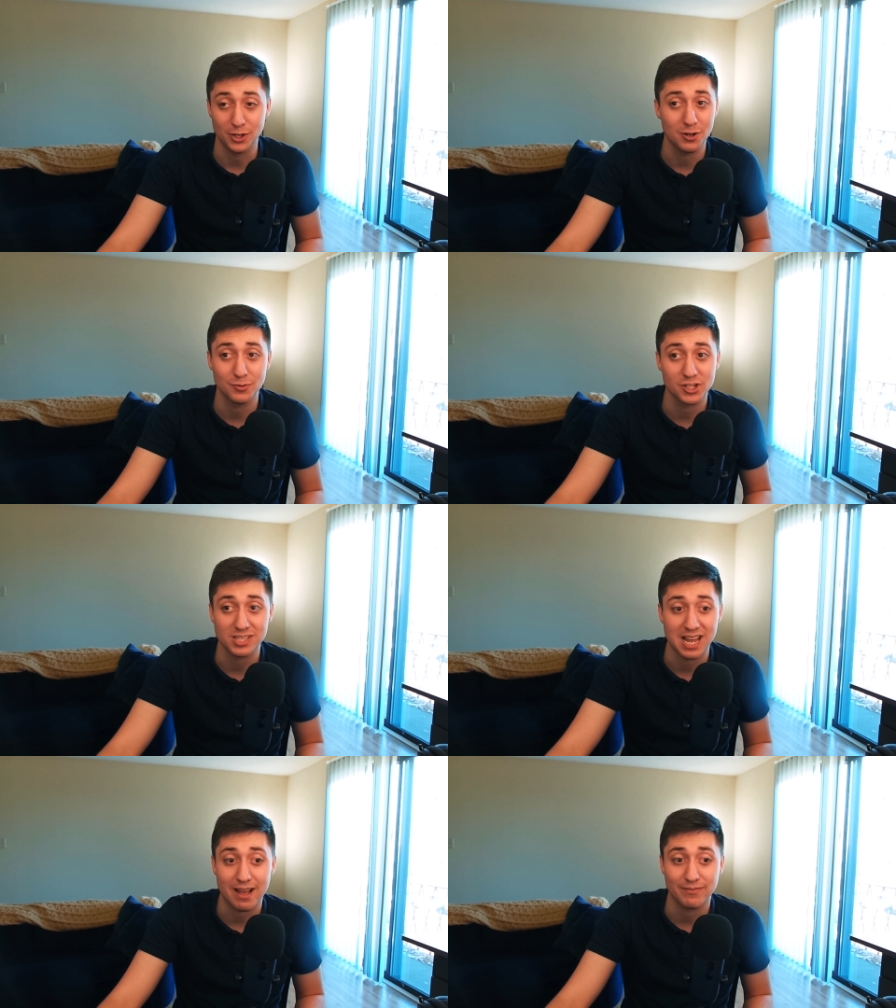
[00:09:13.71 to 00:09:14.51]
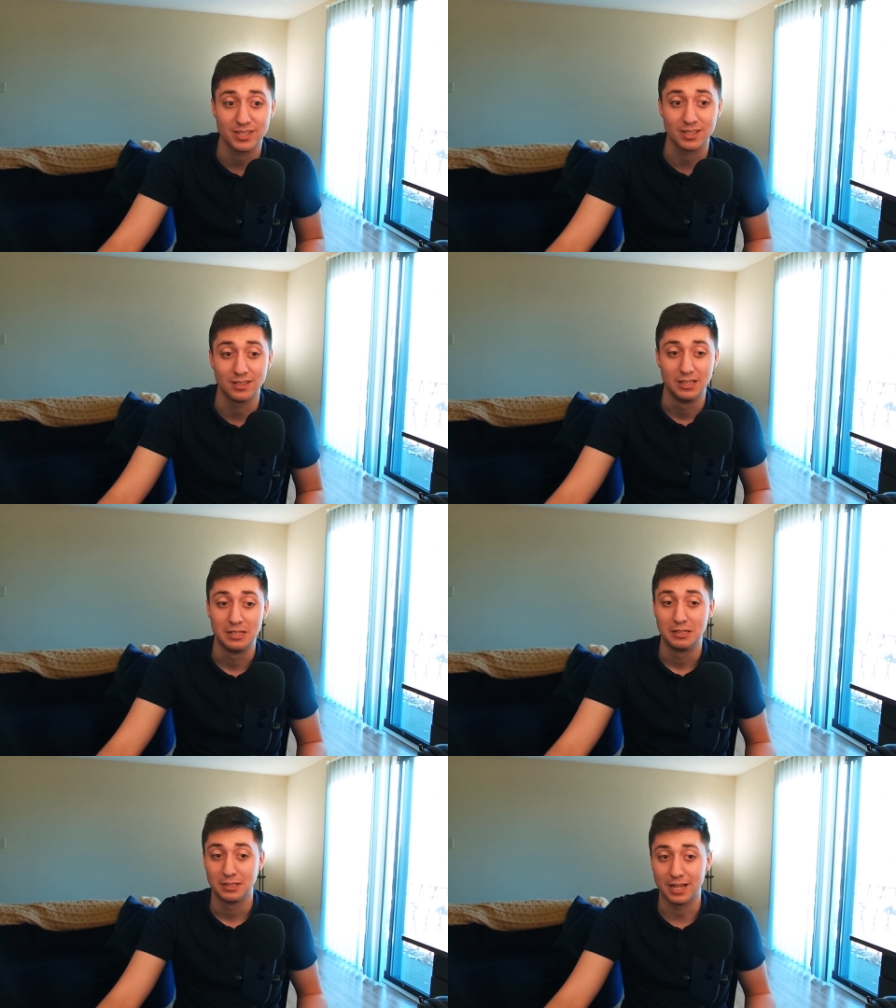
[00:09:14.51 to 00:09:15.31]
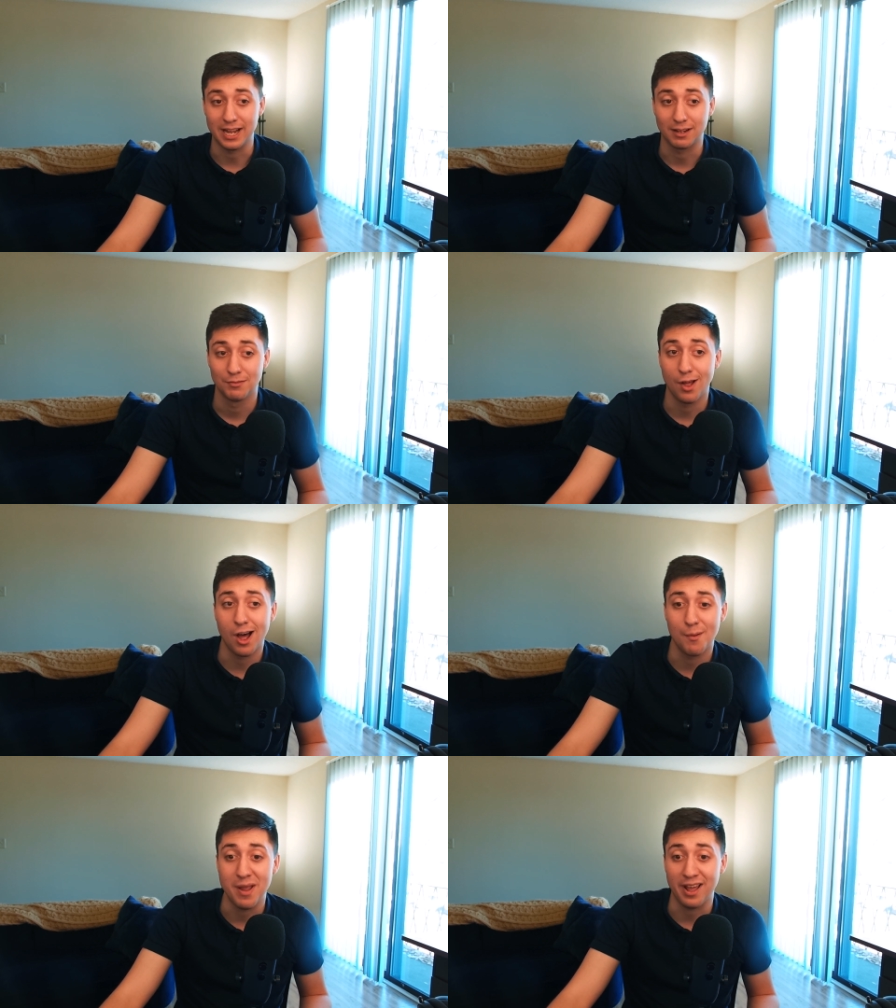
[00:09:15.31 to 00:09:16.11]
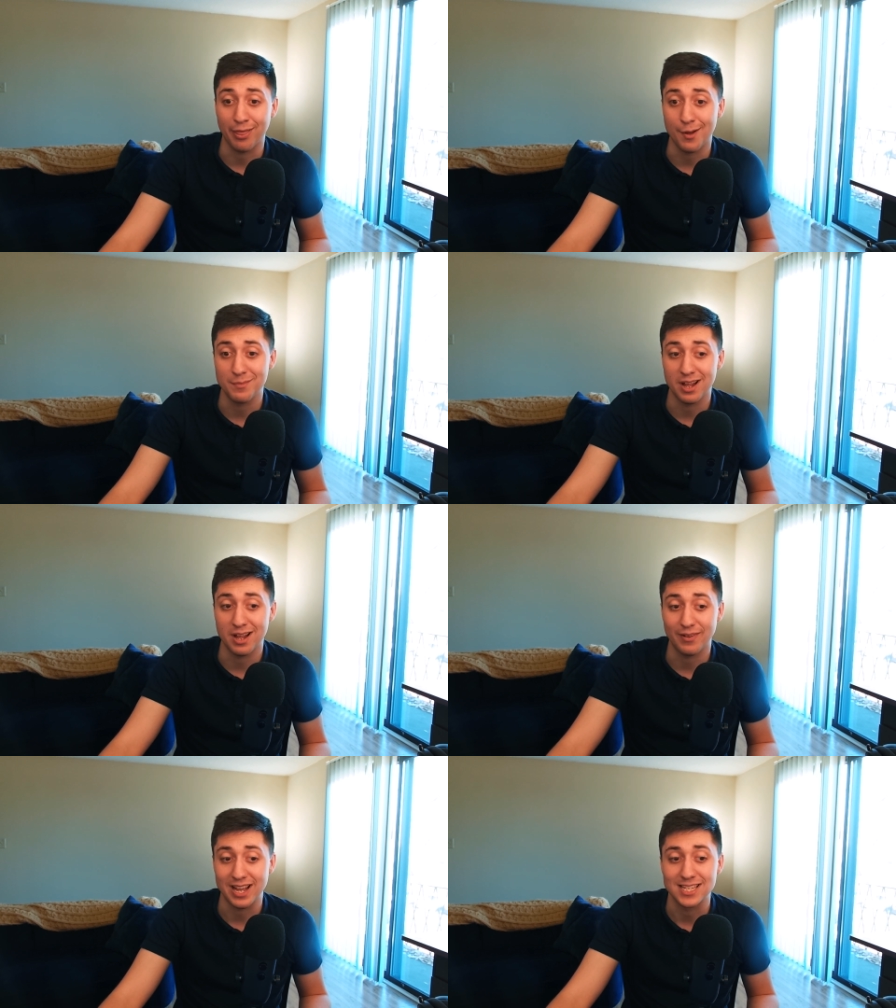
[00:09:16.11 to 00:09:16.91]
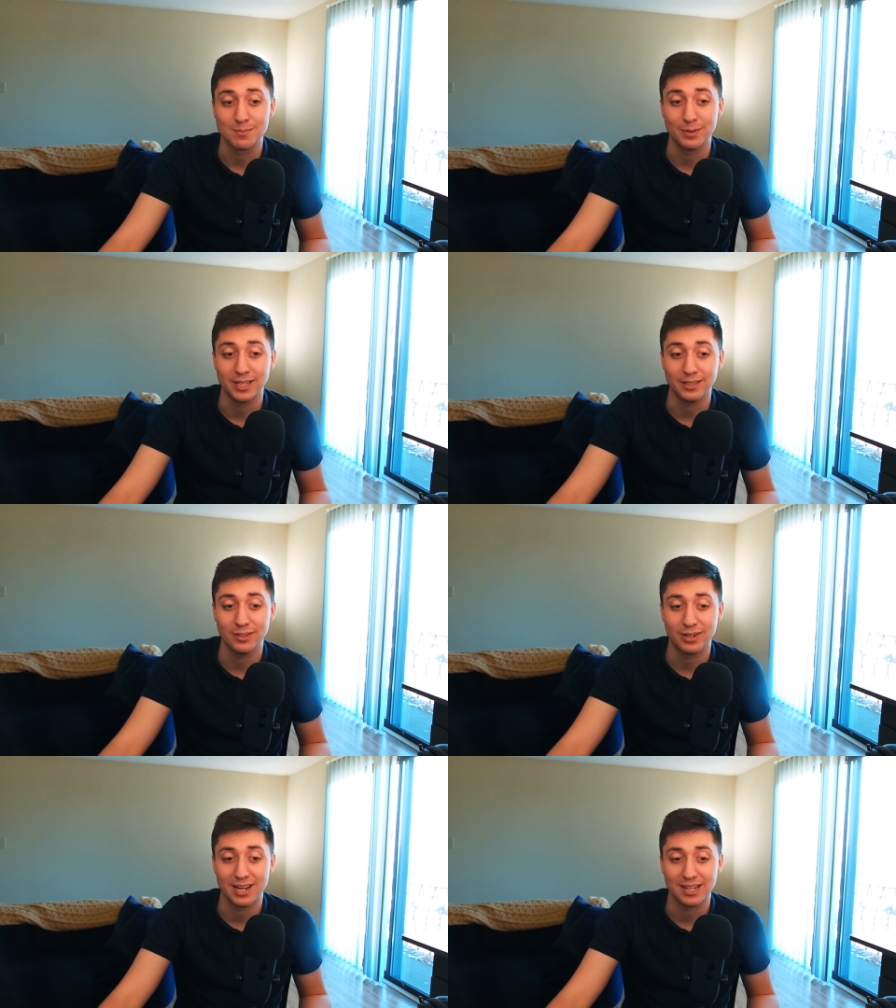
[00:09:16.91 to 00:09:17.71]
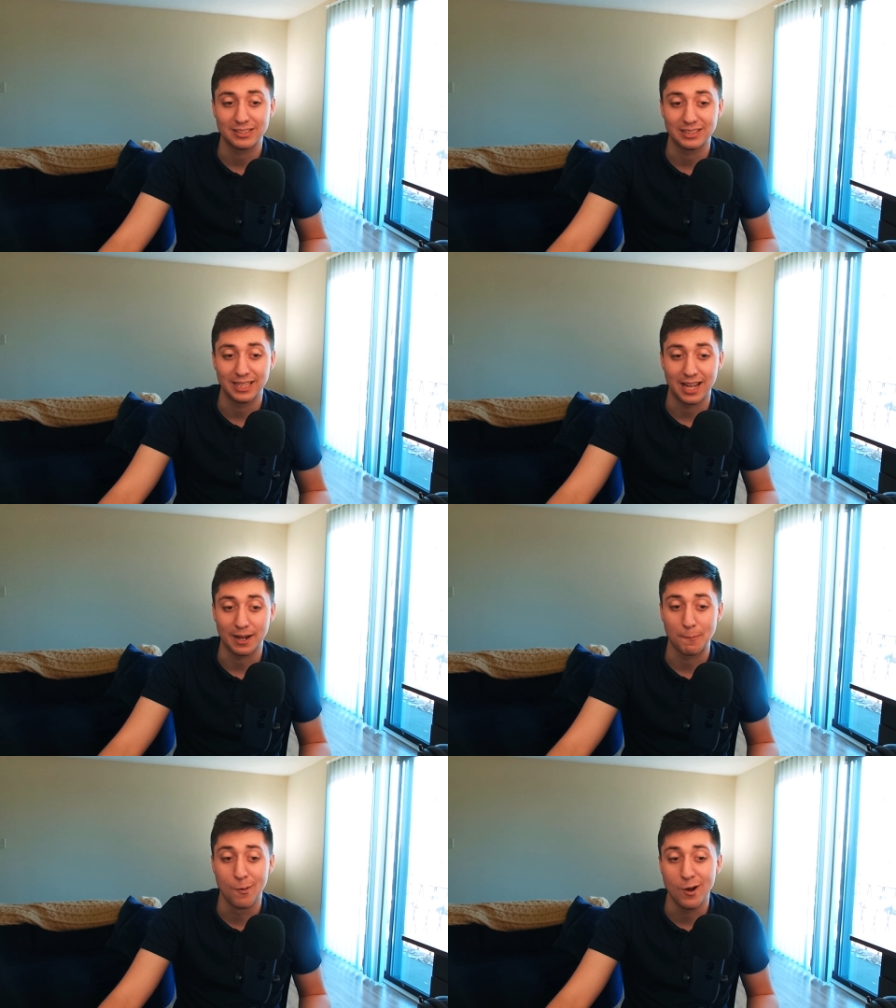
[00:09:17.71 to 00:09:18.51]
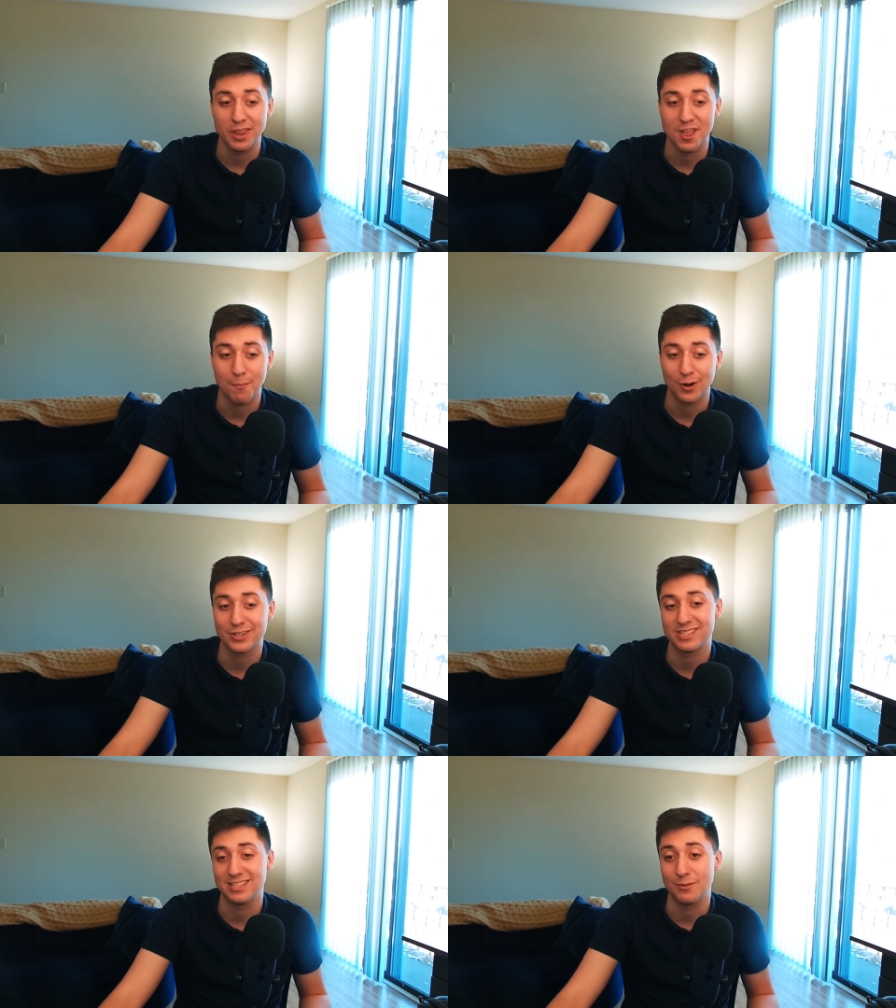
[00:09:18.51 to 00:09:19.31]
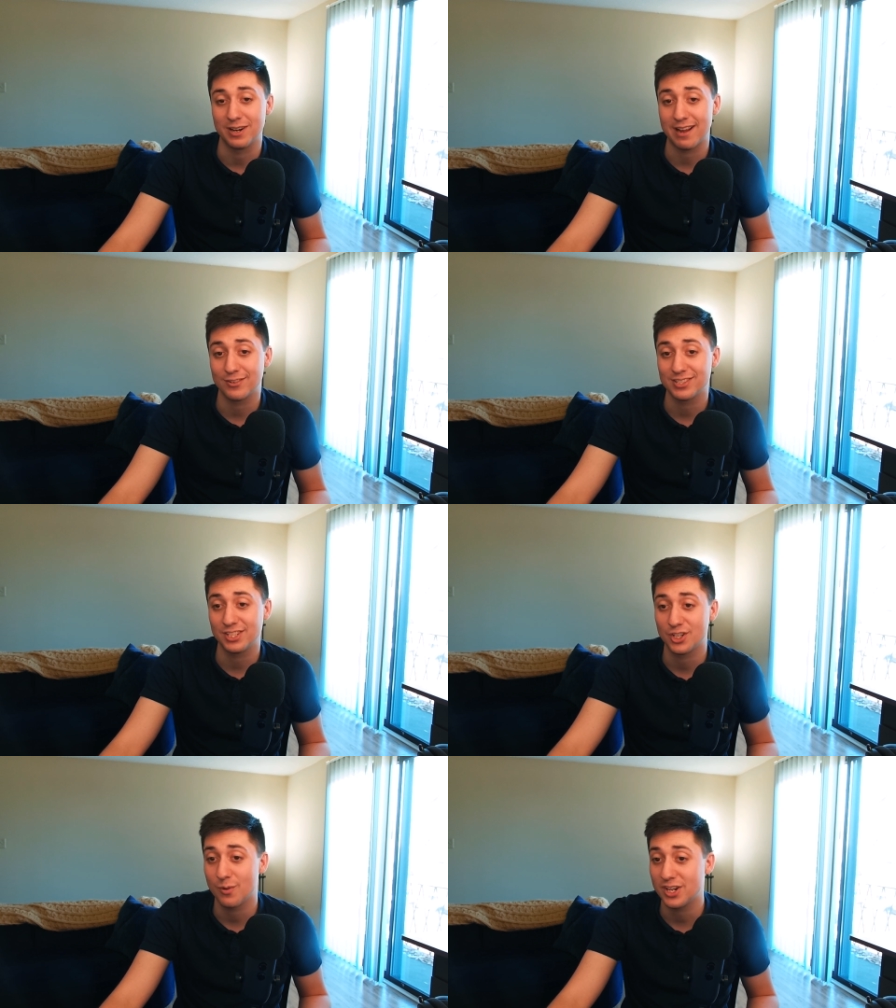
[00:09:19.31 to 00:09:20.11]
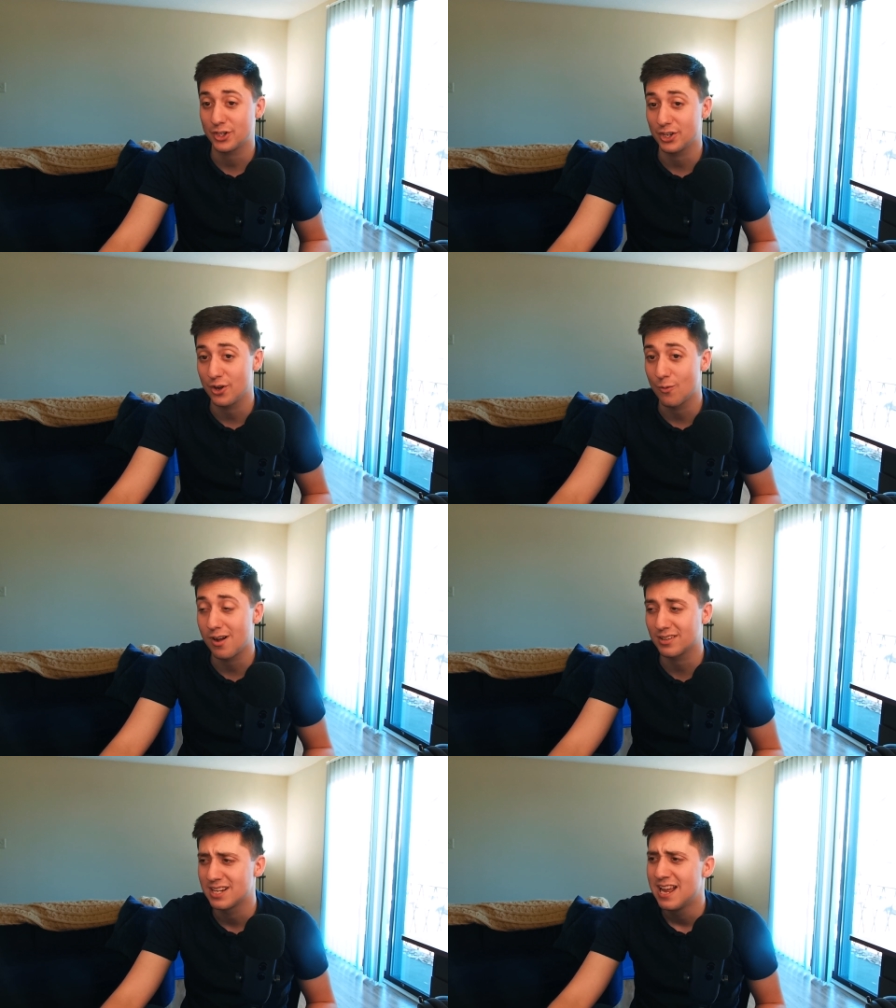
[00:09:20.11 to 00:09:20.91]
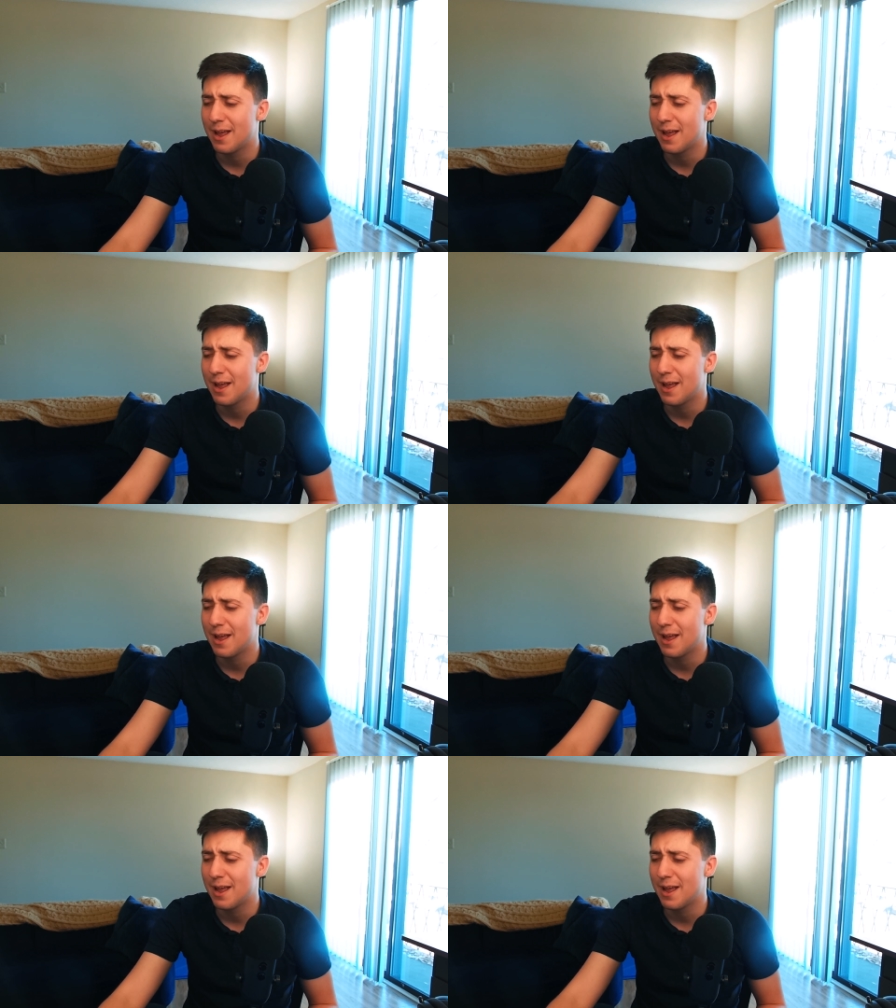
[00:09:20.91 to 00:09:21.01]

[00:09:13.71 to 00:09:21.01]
You don't just have to like, oh, make a thumbnail face, but you can actually like put the person in whatever situation you want.